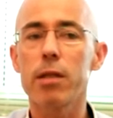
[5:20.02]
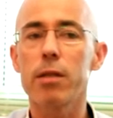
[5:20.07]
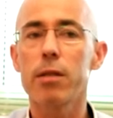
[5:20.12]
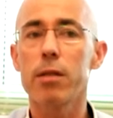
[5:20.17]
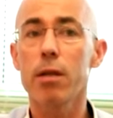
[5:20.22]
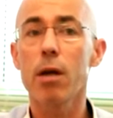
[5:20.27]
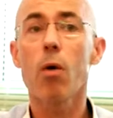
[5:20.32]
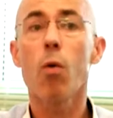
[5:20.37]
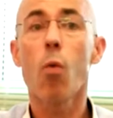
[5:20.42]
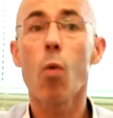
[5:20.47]

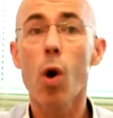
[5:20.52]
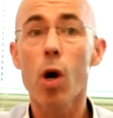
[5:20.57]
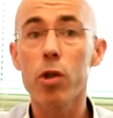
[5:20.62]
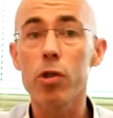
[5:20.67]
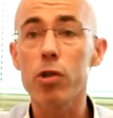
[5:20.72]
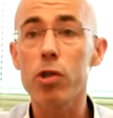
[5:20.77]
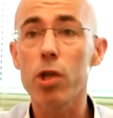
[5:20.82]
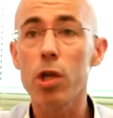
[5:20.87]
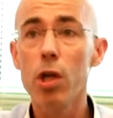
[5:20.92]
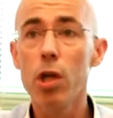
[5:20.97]
not
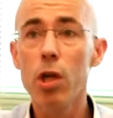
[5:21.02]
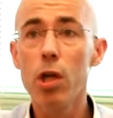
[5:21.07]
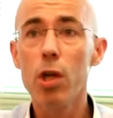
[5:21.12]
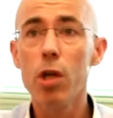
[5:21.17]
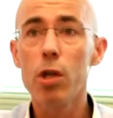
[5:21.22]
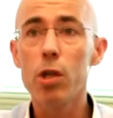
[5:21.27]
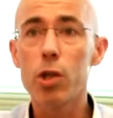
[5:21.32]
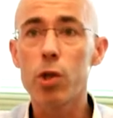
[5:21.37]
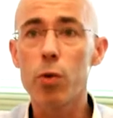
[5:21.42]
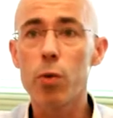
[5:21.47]
want
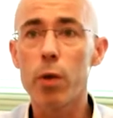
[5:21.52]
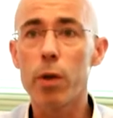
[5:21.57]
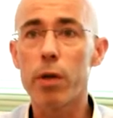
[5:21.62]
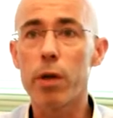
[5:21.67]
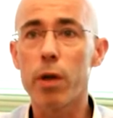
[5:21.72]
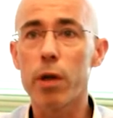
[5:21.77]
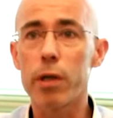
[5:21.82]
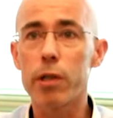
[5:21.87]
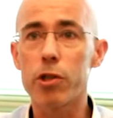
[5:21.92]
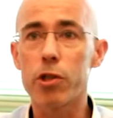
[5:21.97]
to
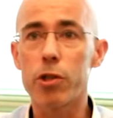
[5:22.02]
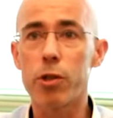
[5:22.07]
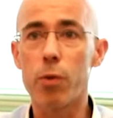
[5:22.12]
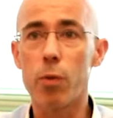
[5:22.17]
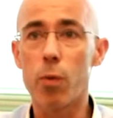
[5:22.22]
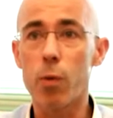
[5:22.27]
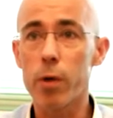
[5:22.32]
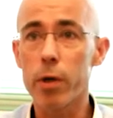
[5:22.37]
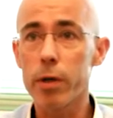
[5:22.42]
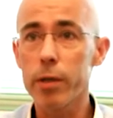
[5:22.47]
acknowledge the
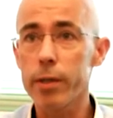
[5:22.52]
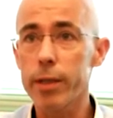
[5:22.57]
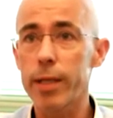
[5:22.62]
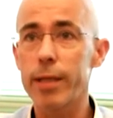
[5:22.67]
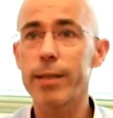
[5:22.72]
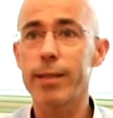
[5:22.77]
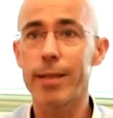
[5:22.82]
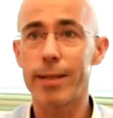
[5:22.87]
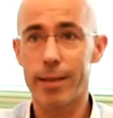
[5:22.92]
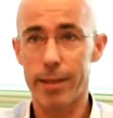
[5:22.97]
world
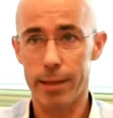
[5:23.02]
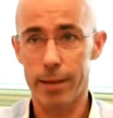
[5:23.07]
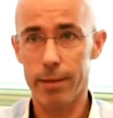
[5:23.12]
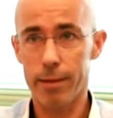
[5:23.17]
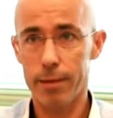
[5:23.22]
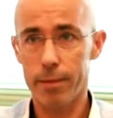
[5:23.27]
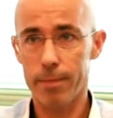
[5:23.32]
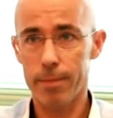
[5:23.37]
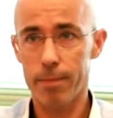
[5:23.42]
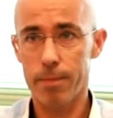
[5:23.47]
as it
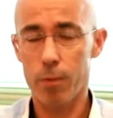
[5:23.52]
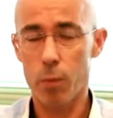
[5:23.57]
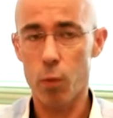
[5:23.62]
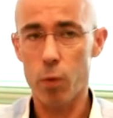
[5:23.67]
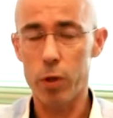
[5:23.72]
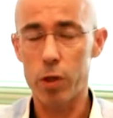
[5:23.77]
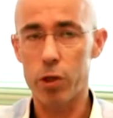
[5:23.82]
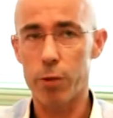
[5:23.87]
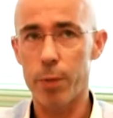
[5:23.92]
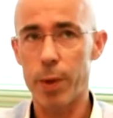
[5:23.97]
is,
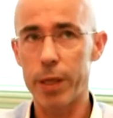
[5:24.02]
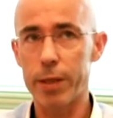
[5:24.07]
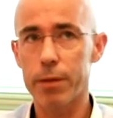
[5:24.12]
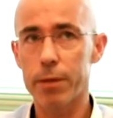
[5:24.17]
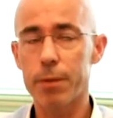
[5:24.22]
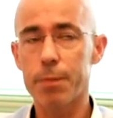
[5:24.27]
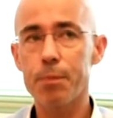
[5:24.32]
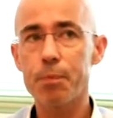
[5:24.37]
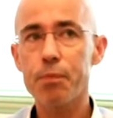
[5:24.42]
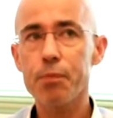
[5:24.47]
which
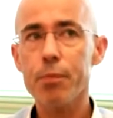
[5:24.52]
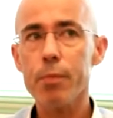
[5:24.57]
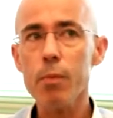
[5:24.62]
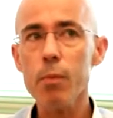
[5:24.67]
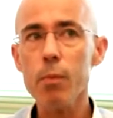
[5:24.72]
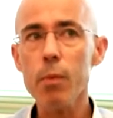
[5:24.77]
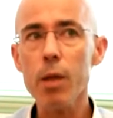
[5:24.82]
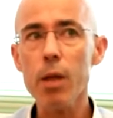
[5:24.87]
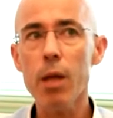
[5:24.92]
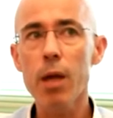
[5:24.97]
means
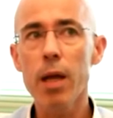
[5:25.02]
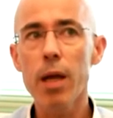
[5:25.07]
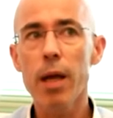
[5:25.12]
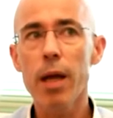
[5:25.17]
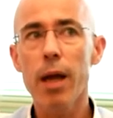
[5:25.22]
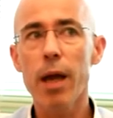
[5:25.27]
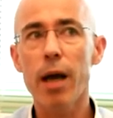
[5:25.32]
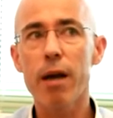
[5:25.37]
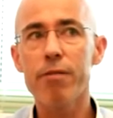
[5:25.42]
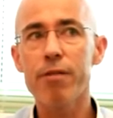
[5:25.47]

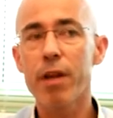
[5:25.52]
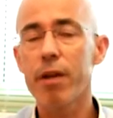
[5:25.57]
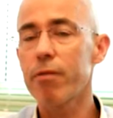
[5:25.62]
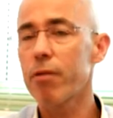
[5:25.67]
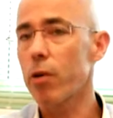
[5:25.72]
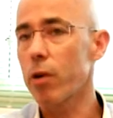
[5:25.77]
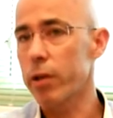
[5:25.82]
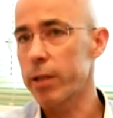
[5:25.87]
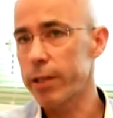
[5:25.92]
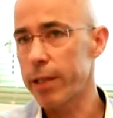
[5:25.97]
has never
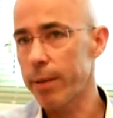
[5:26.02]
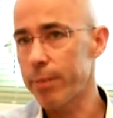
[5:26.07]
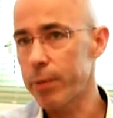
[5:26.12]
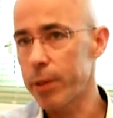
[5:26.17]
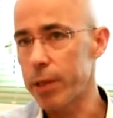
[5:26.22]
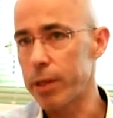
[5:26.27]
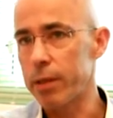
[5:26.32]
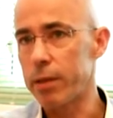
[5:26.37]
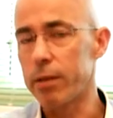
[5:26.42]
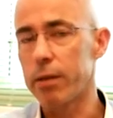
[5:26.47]

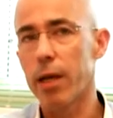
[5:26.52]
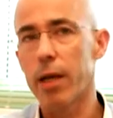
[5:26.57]
accepted